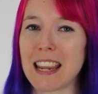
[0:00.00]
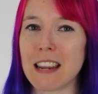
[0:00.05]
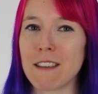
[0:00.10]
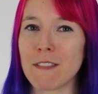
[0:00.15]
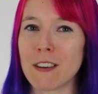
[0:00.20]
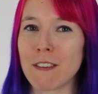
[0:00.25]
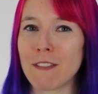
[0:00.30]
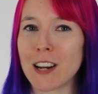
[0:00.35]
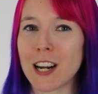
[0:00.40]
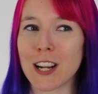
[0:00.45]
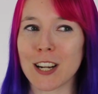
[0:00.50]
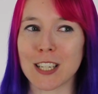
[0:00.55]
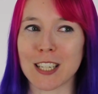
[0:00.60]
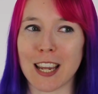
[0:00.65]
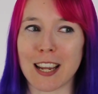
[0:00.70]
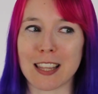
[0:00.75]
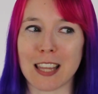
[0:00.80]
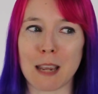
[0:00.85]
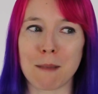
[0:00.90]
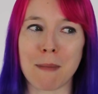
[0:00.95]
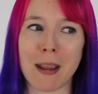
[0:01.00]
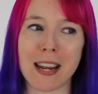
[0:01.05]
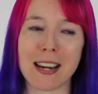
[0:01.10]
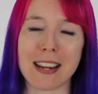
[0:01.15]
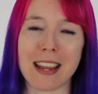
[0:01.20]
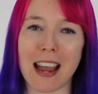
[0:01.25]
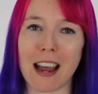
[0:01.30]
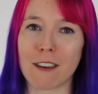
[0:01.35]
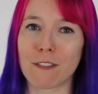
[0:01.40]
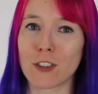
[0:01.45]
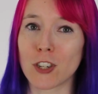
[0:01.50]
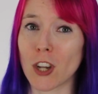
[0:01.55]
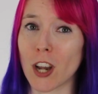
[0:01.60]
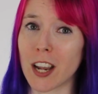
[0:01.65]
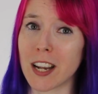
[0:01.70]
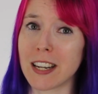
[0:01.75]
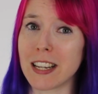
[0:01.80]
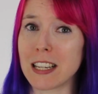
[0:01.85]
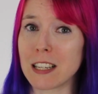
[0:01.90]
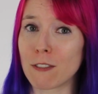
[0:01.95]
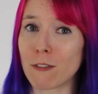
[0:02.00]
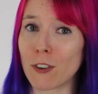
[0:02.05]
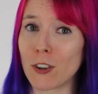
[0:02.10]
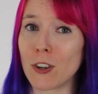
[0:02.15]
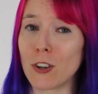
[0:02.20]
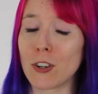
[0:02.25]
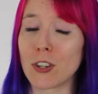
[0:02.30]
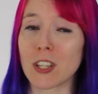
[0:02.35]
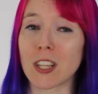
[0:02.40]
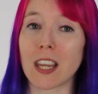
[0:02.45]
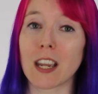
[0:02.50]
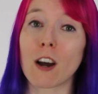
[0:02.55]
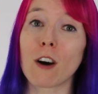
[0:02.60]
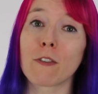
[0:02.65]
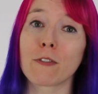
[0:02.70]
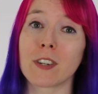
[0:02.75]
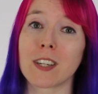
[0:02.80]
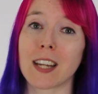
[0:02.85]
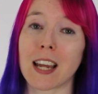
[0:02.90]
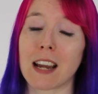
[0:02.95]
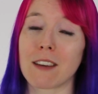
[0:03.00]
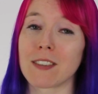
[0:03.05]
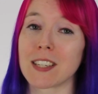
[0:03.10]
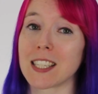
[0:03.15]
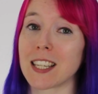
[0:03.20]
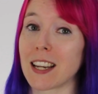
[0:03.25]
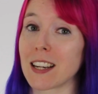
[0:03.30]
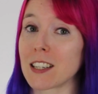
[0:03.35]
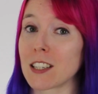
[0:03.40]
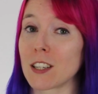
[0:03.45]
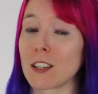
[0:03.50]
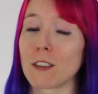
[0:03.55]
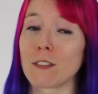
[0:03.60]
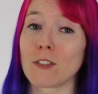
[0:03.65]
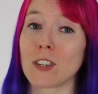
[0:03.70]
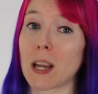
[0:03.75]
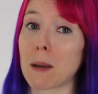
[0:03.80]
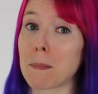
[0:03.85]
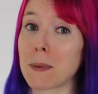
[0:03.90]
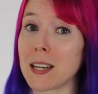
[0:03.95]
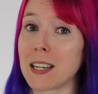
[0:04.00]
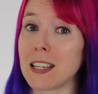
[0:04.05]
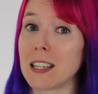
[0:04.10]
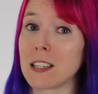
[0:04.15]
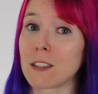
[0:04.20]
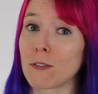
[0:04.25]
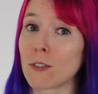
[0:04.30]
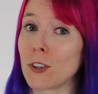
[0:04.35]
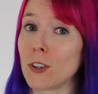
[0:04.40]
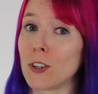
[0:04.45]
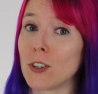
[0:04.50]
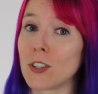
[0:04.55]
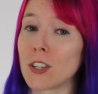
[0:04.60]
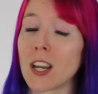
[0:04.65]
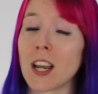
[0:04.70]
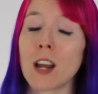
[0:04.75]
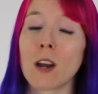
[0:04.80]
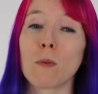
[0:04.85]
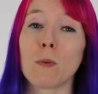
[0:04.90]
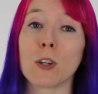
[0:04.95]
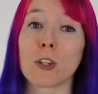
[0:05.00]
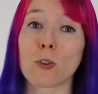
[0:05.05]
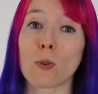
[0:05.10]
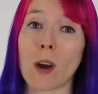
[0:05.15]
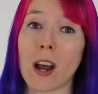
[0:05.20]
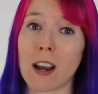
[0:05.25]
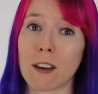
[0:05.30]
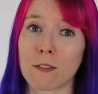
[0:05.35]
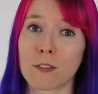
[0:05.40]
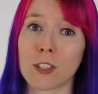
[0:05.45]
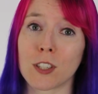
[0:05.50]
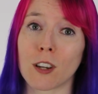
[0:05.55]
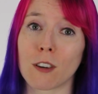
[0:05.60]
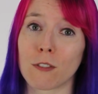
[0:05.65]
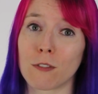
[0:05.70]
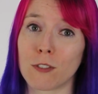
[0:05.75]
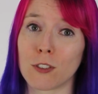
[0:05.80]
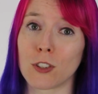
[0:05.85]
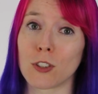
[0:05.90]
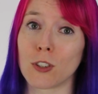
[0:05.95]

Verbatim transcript: Even if it looks like they mainly have Chinese food, they often have a section of Japanese food which will have stuff for